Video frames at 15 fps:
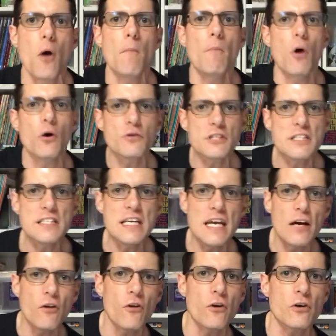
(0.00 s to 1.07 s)
Most
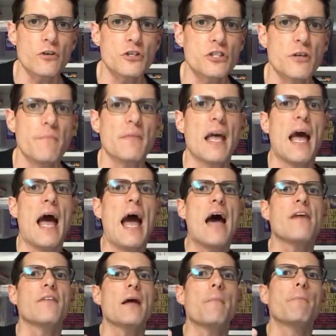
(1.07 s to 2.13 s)
dealers
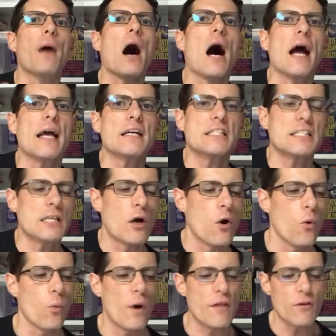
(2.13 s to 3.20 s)
have a bias.
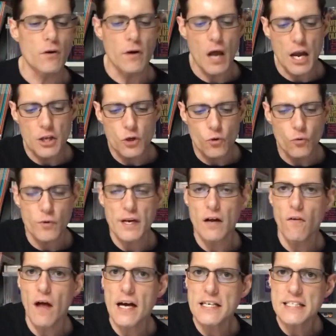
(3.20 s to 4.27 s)
Whether or not you
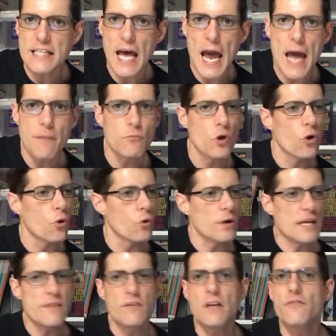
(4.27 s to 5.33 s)
realize that, or
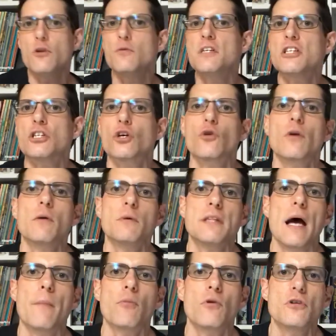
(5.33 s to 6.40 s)
even if you disagree with
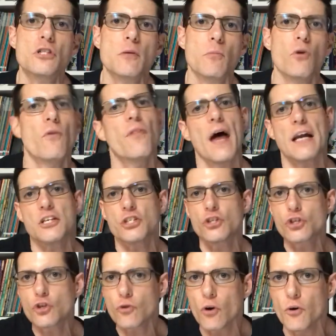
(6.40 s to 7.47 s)
that principle, that is
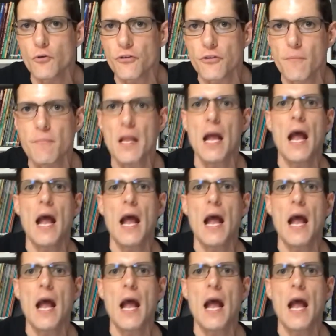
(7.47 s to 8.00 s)
the truth.